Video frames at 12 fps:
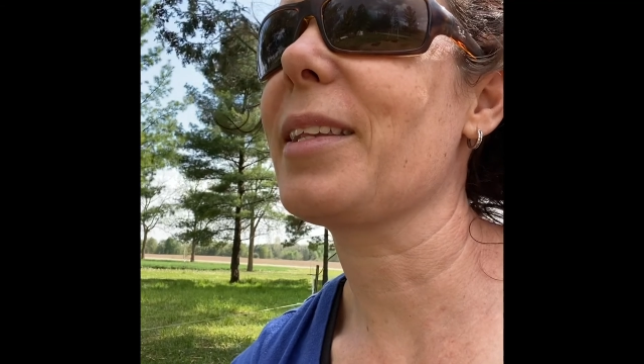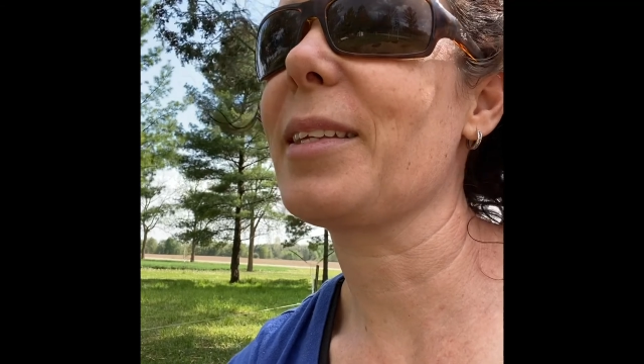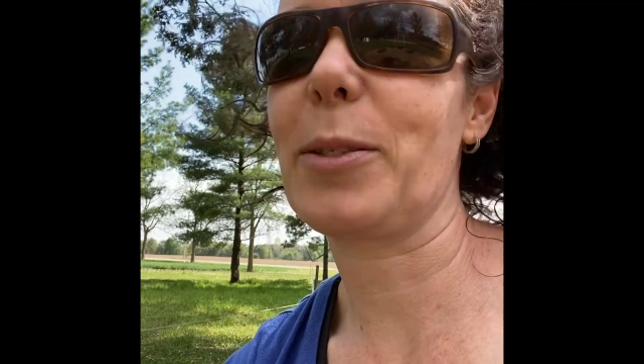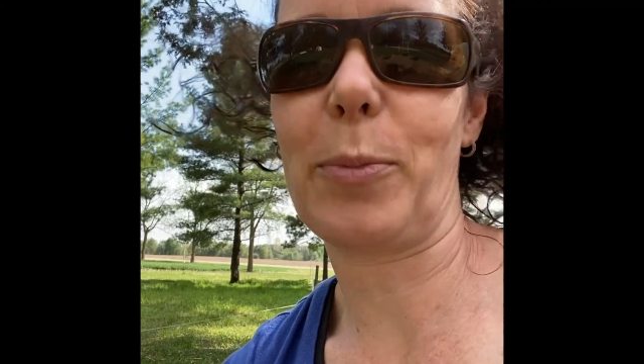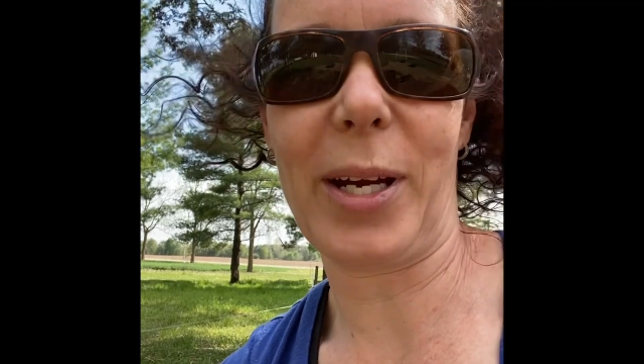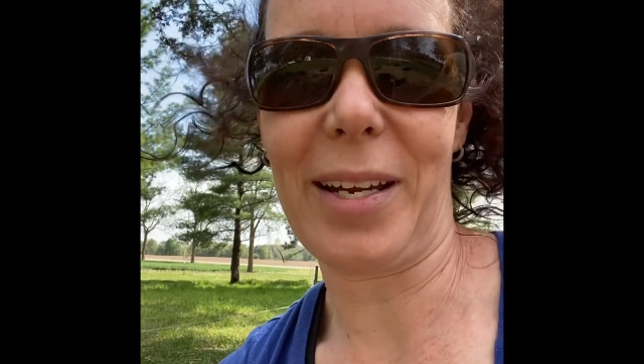
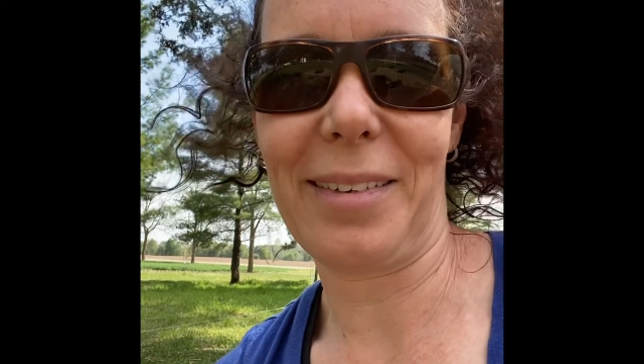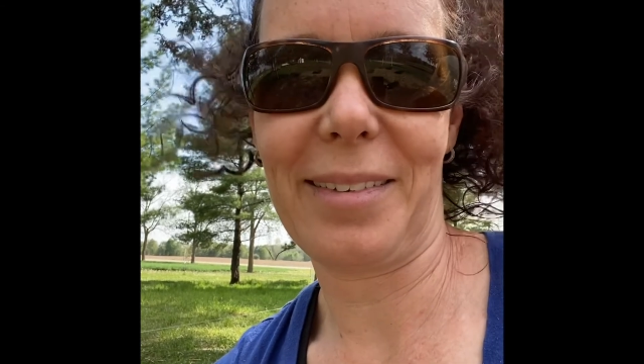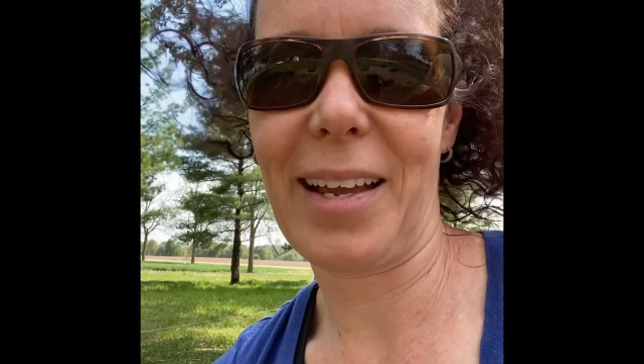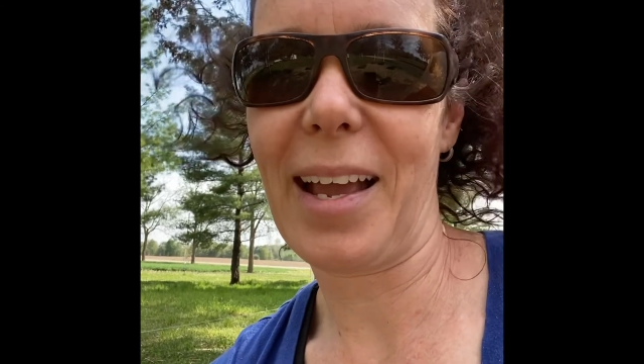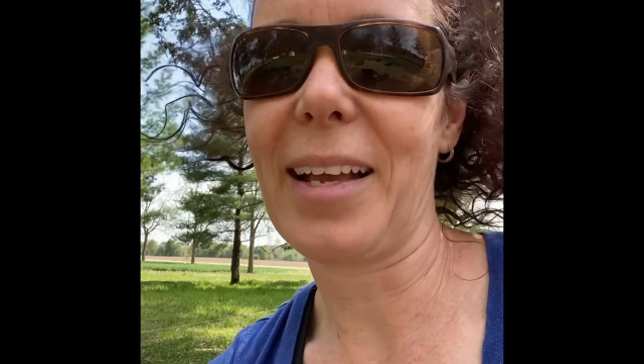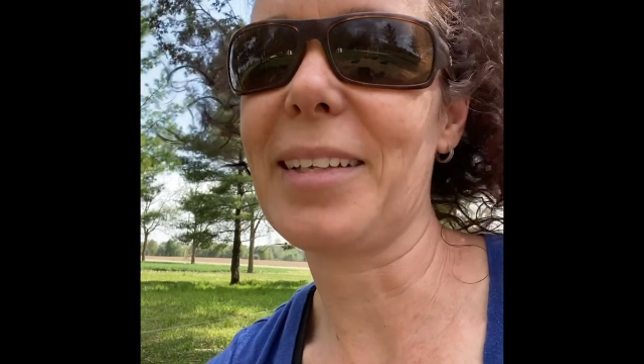spring,
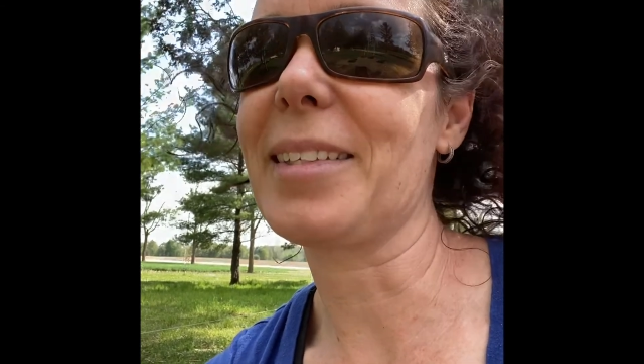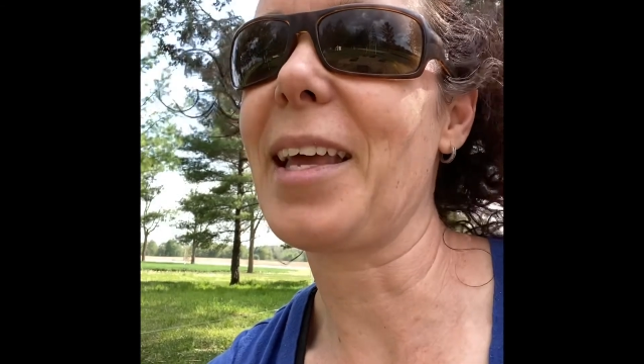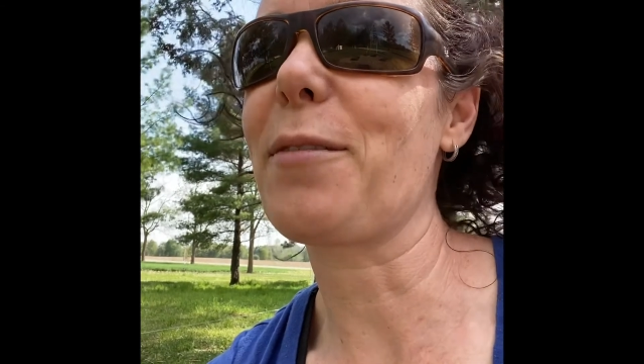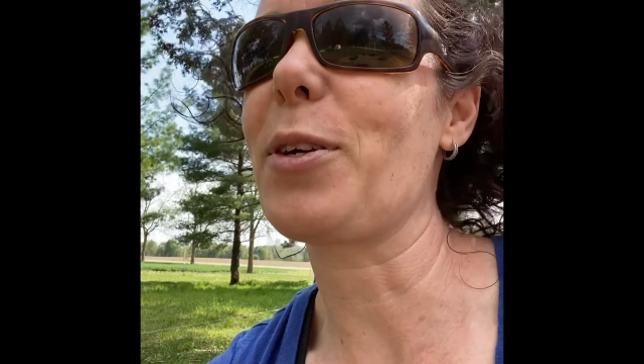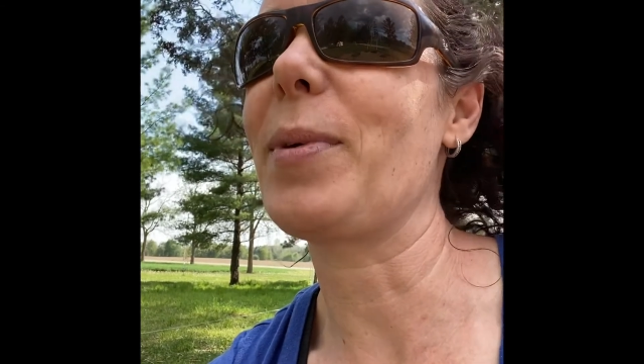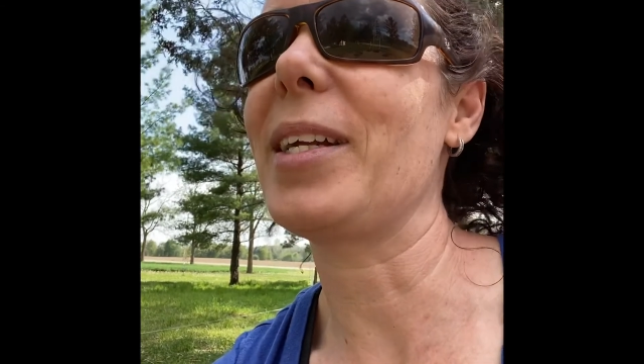as
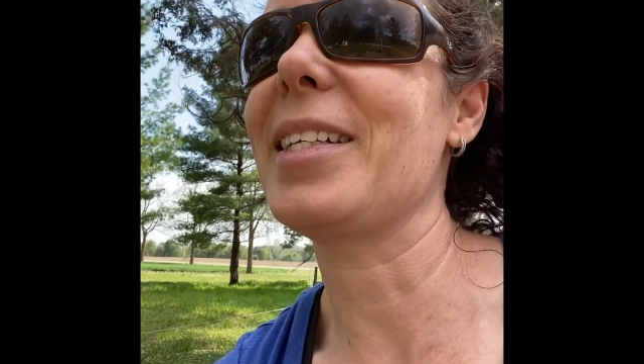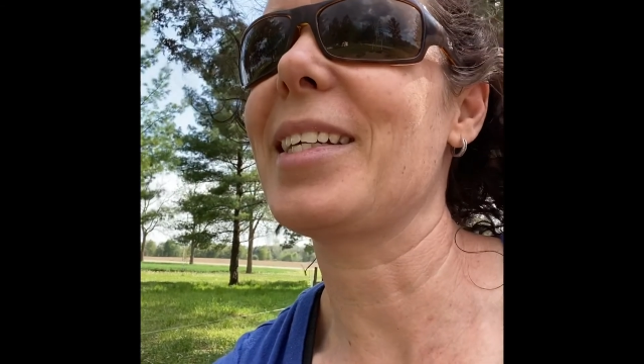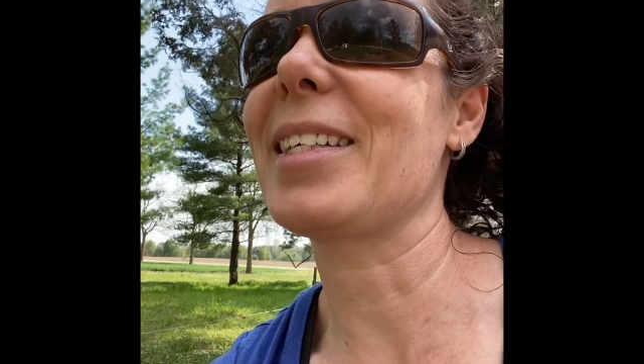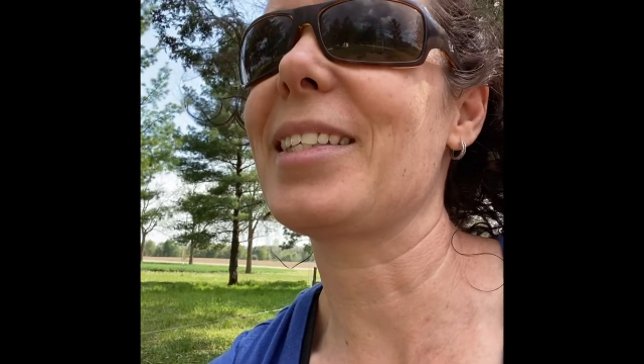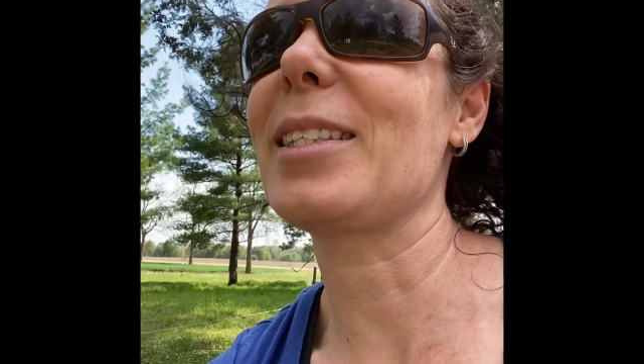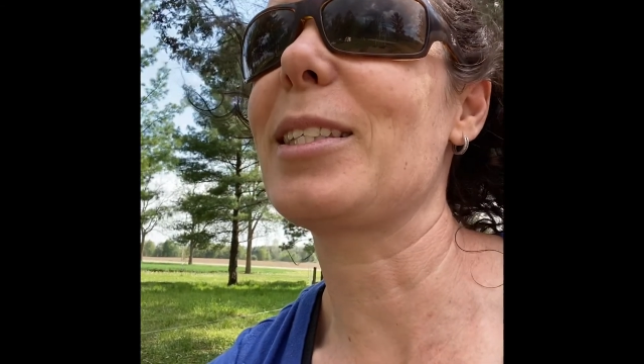everybody
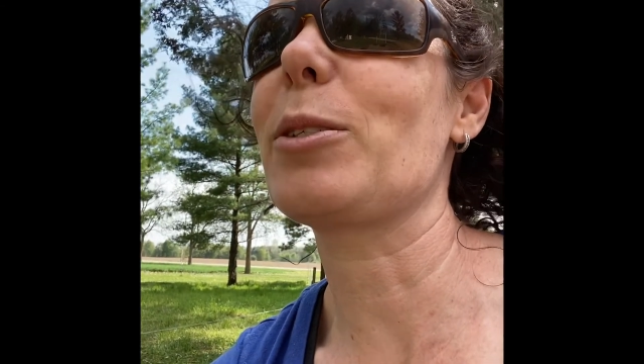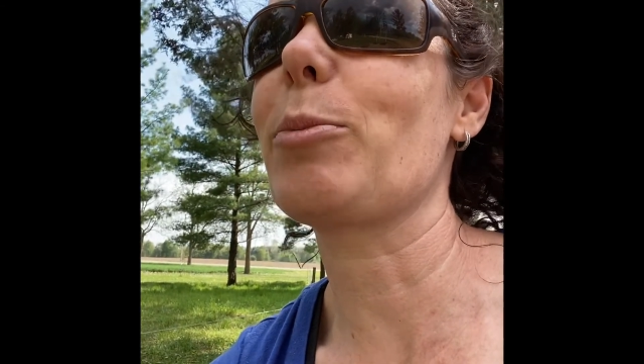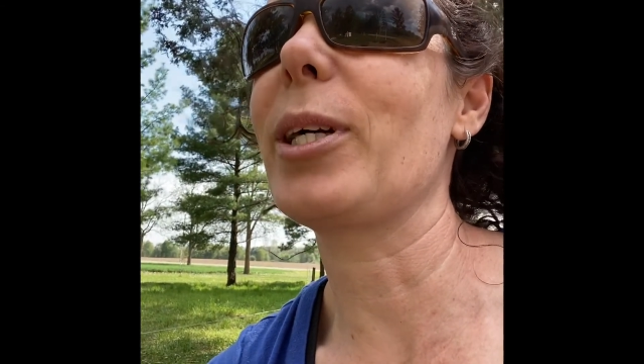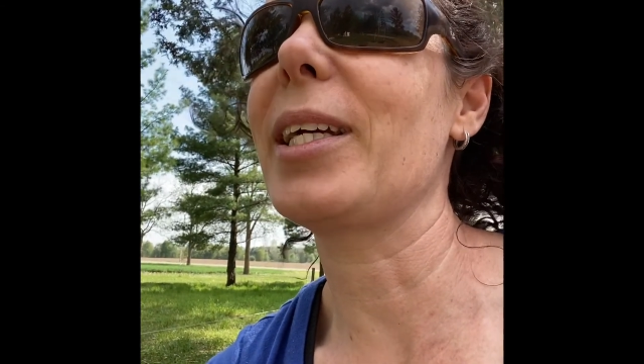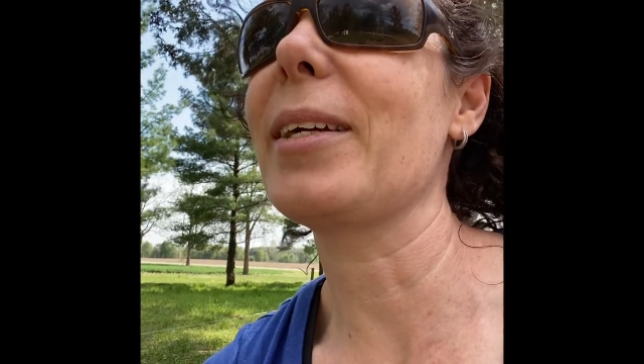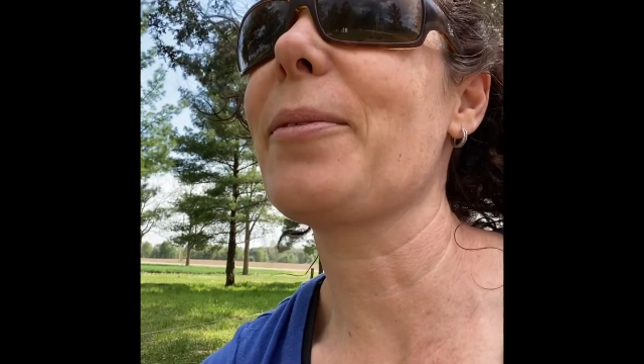does in
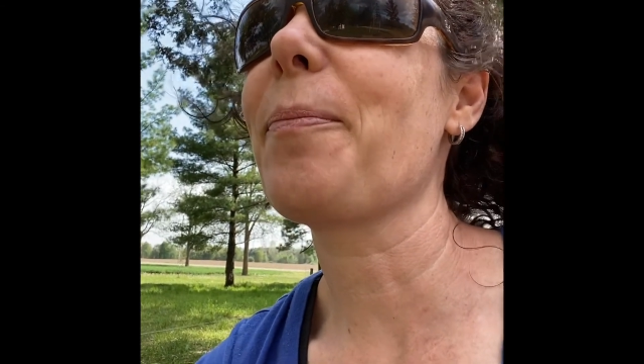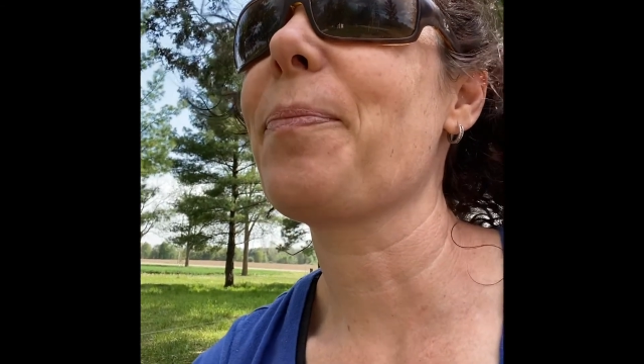spring.